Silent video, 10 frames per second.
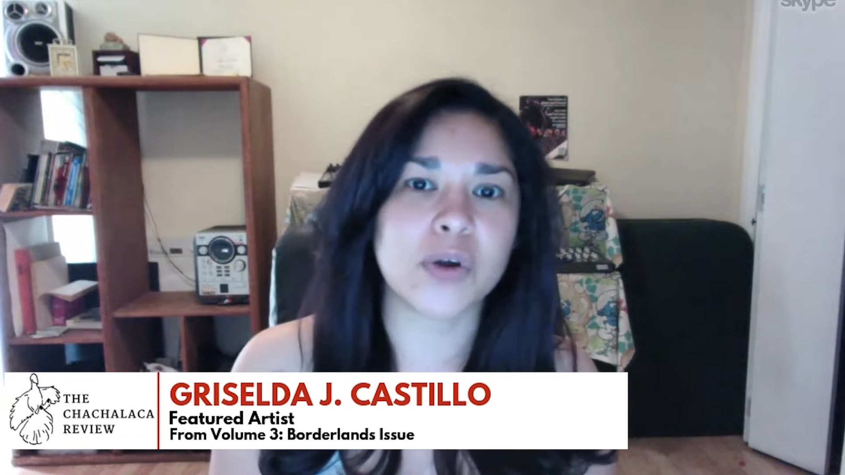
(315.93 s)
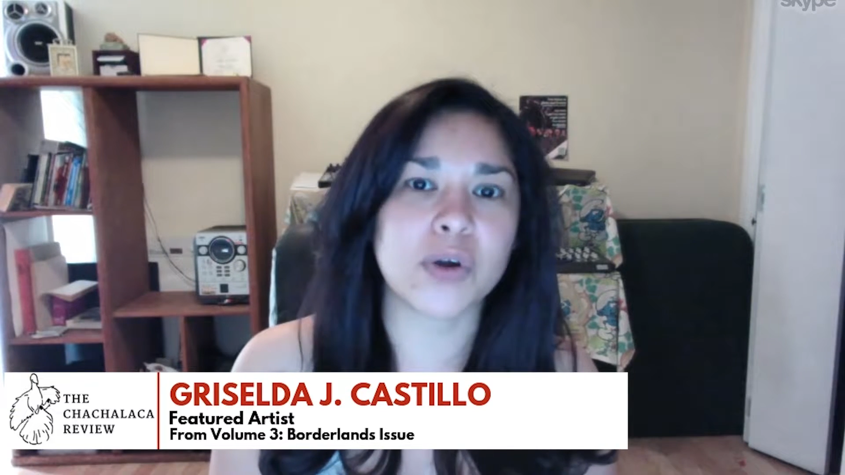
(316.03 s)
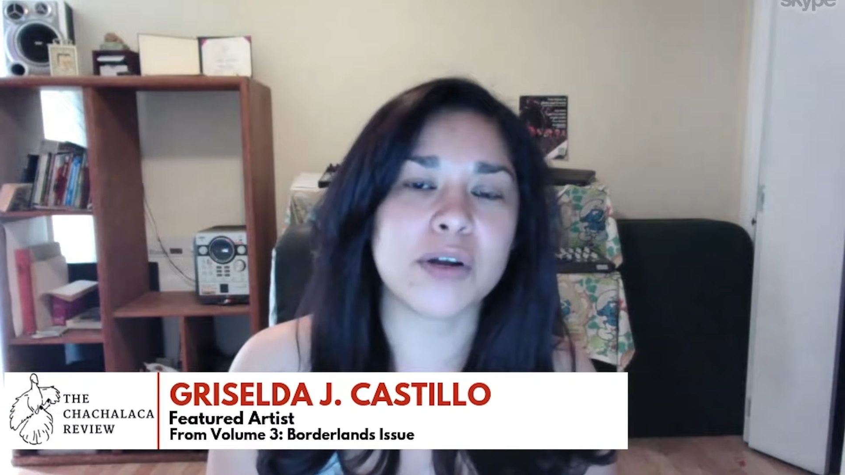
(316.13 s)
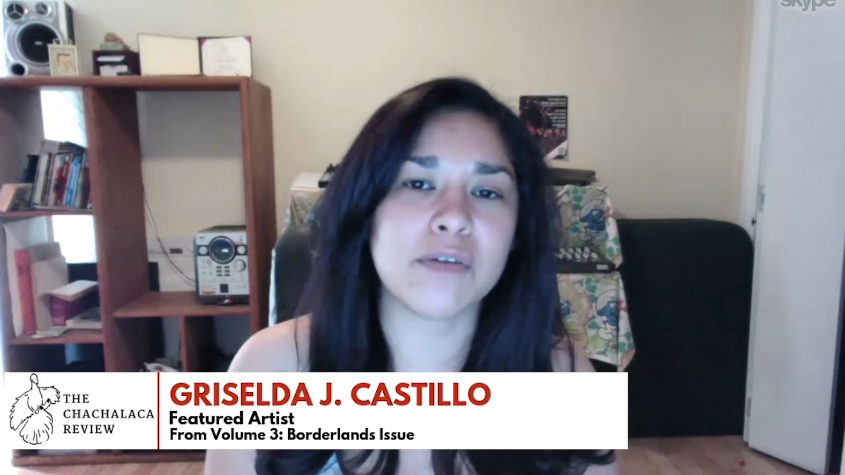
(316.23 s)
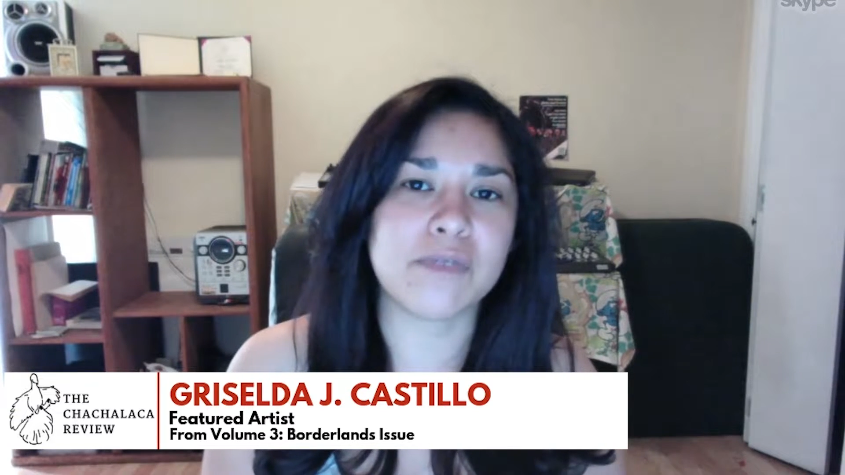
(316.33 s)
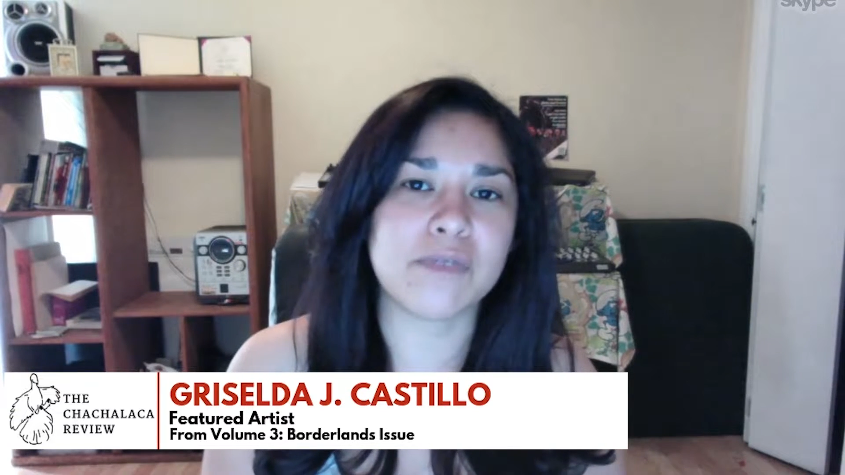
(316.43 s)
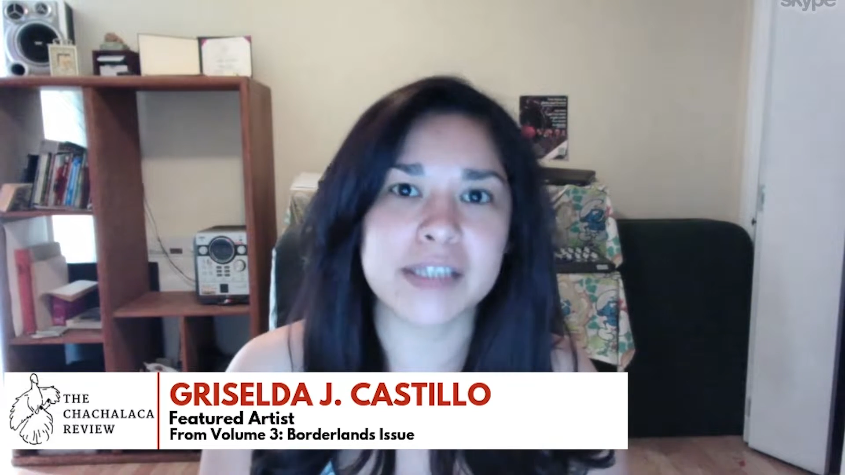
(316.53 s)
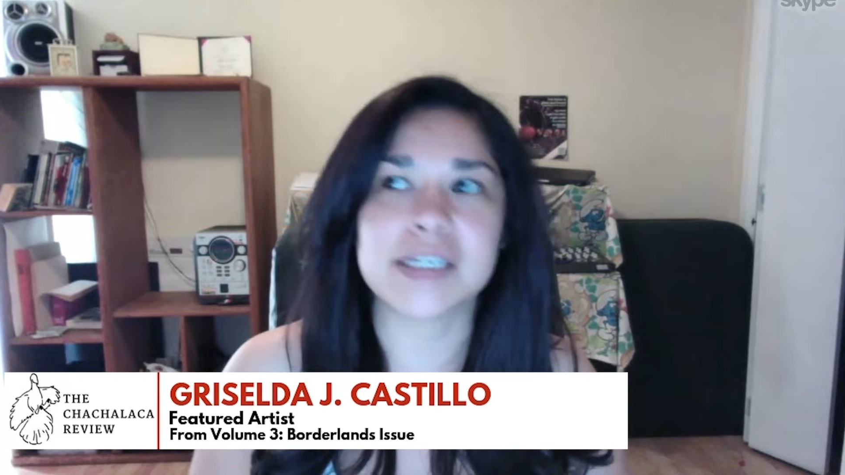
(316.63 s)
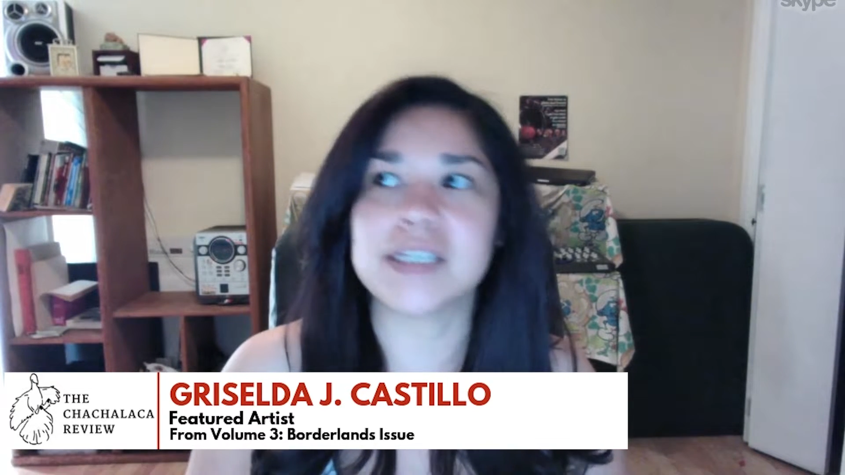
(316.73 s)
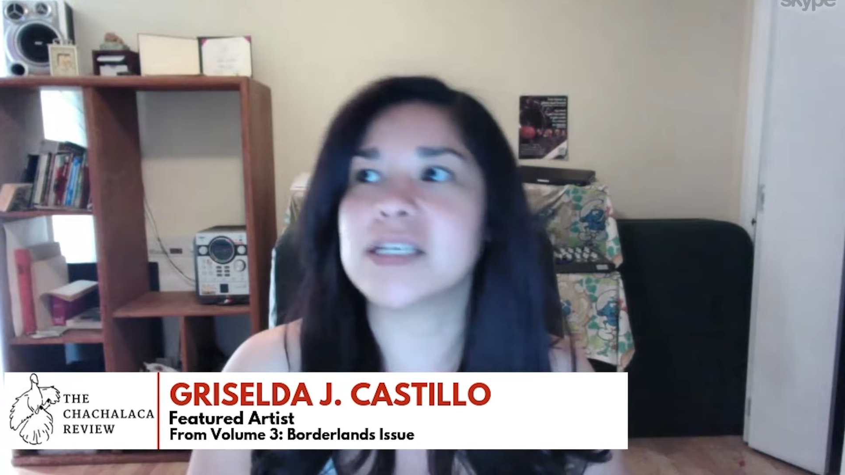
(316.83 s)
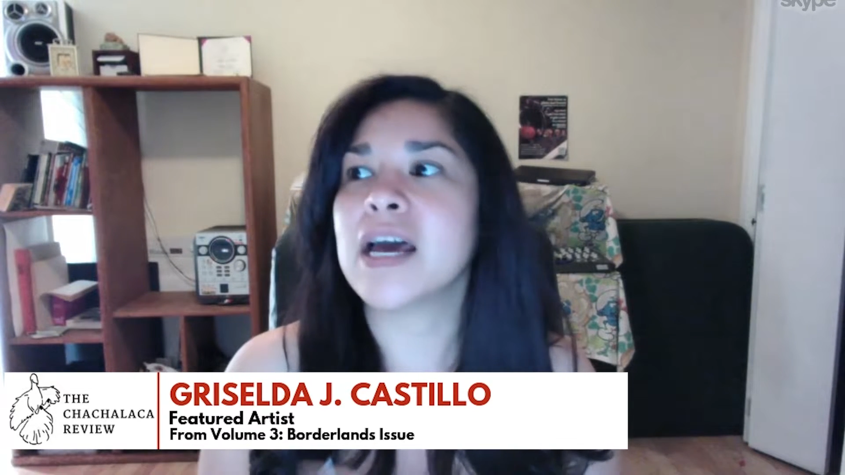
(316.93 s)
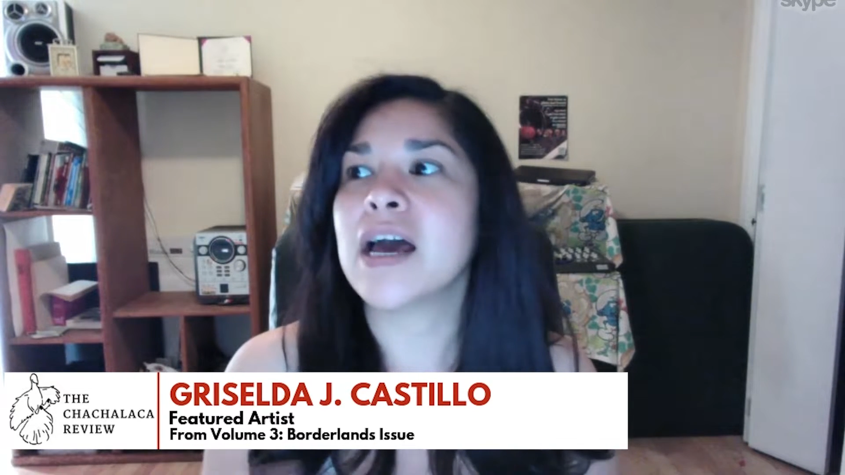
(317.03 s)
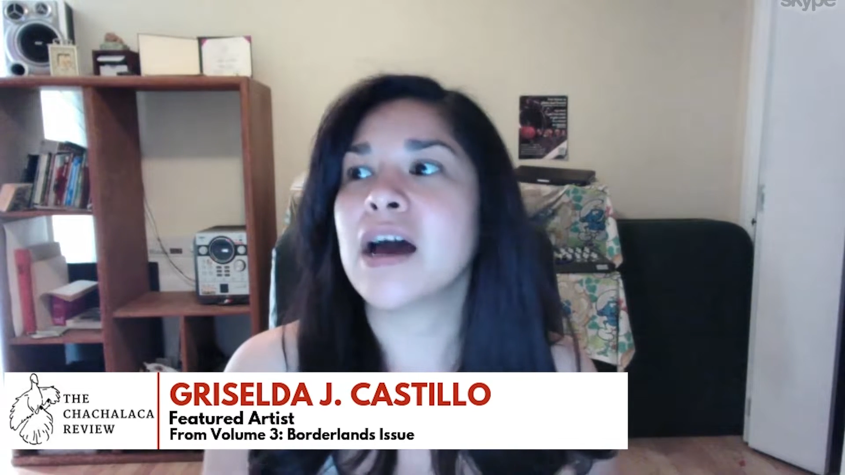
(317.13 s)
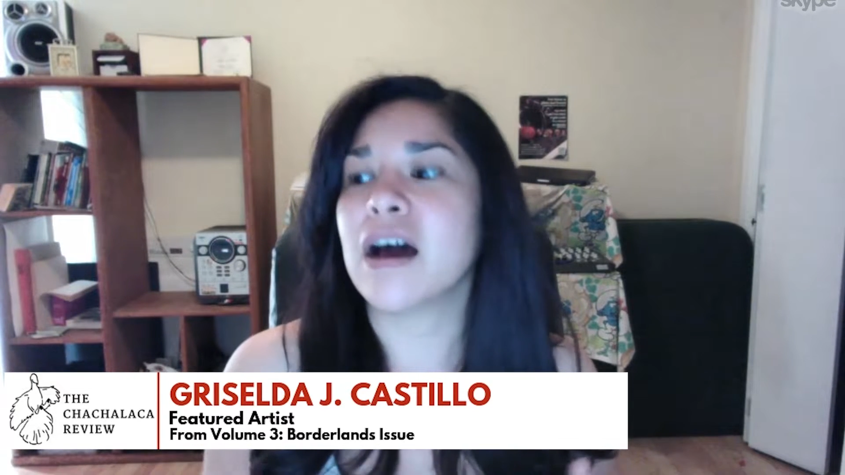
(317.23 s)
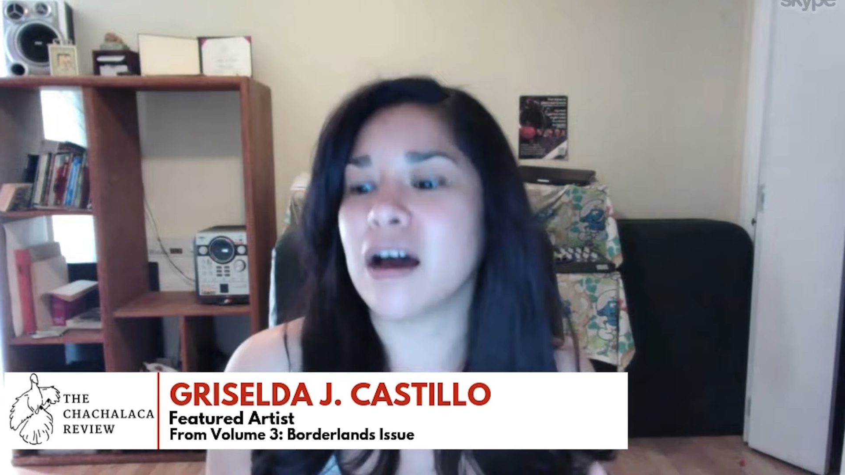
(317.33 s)
current events.
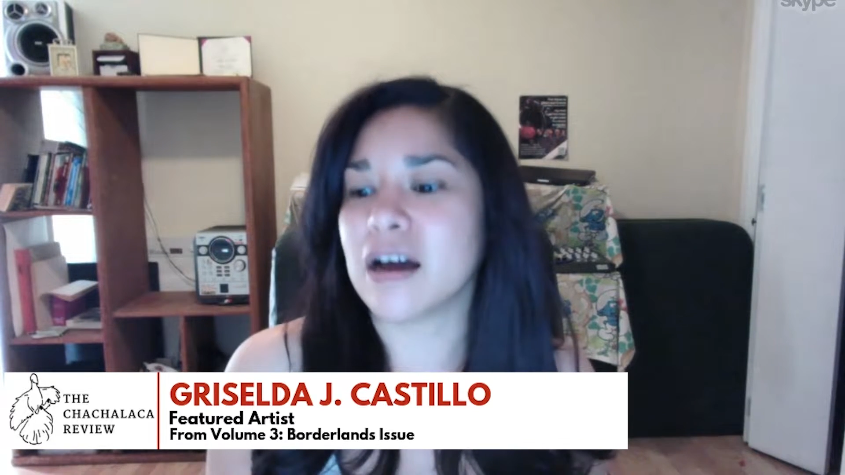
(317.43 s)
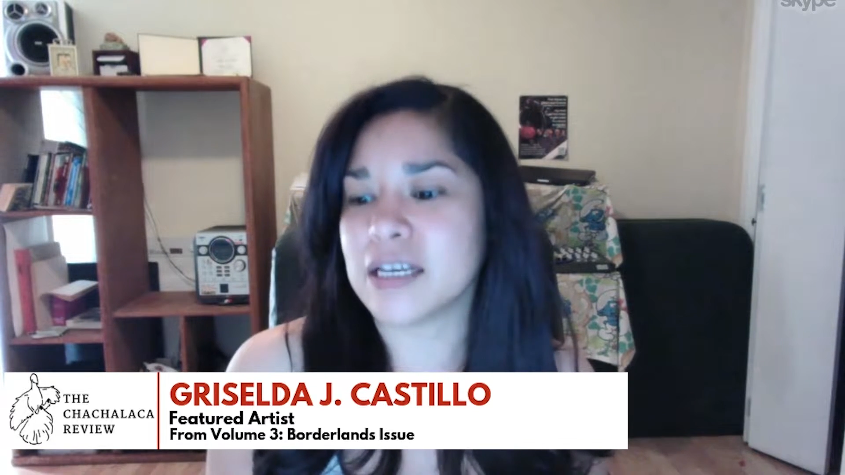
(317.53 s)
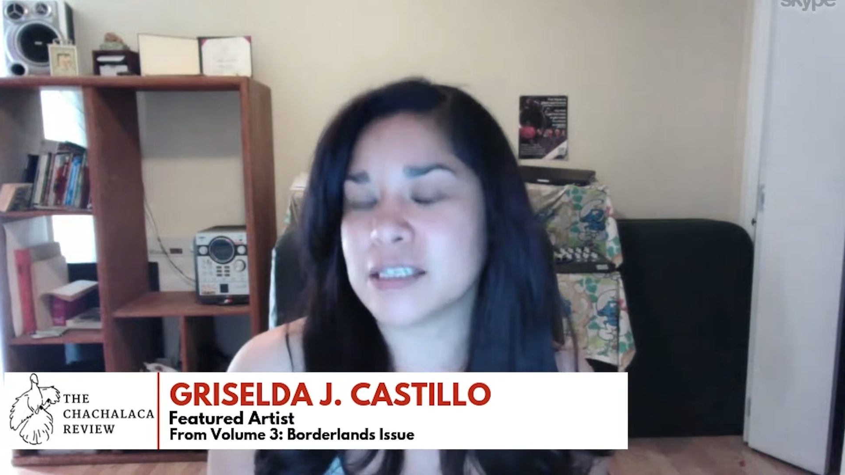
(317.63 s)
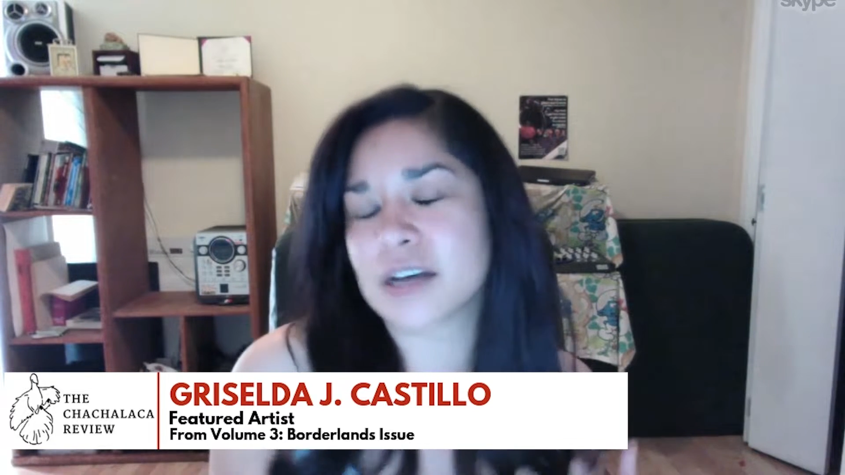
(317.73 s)
He's